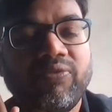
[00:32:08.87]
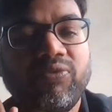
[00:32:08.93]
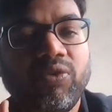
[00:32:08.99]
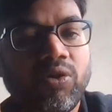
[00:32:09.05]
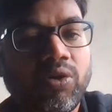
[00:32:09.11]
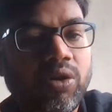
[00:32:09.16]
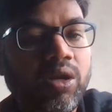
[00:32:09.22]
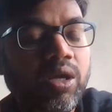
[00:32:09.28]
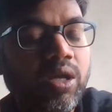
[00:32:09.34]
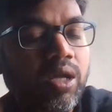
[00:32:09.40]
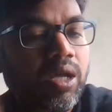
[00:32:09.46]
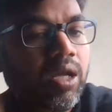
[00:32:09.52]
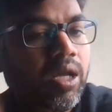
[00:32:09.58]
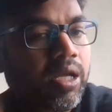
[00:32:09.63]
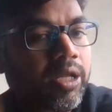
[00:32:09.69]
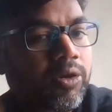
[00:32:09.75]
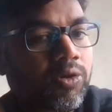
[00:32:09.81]
for
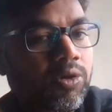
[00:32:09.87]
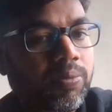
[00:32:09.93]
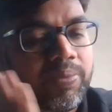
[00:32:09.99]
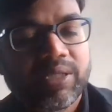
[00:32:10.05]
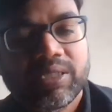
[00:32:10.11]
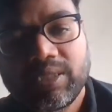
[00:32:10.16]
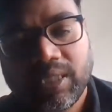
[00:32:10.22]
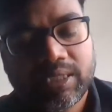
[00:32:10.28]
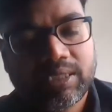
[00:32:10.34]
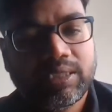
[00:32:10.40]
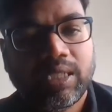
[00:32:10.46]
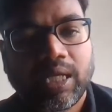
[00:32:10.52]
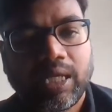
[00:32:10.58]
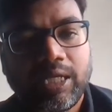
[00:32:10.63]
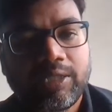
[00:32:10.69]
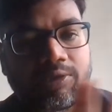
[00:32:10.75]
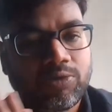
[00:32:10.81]
your business
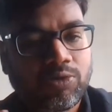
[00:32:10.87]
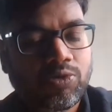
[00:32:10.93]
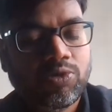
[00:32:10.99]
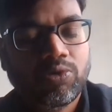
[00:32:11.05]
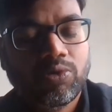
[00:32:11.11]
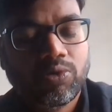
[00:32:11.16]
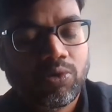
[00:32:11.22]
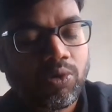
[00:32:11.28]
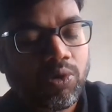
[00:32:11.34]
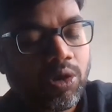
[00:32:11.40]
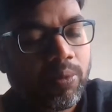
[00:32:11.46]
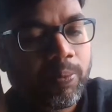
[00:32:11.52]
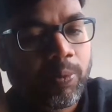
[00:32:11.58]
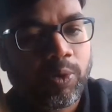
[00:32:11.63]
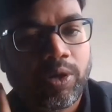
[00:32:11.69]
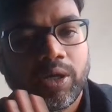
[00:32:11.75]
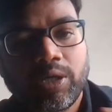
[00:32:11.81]
analyst role or
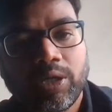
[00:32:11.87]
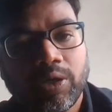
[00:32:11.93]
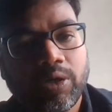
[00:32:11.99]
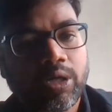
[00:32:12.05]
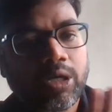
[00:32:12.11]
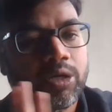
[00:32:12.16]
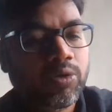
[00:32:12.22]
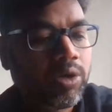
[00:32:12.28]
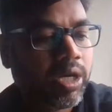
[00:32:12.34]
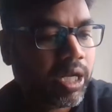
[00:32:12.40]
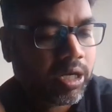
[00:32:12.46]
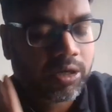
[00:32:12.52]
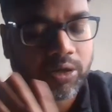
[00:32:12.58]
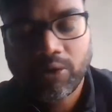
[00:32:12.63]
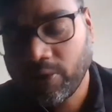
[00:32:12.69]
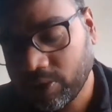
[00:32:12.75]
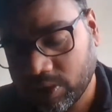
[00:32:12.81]
product owner role
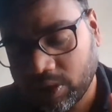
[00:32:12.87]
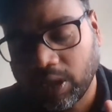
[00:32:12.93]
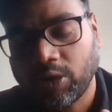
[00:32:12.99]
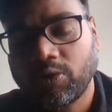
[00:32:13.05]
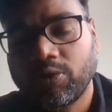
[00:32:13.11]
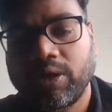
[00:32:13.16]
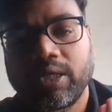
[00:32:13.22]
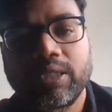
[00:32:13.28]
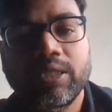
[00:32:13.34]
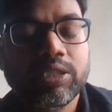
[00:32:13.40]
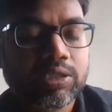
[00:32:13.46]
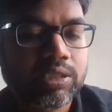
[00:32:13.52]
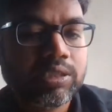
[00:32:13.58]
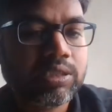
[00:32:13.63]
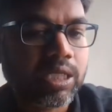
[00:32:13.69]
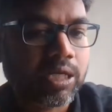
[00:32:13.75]
across the organizations,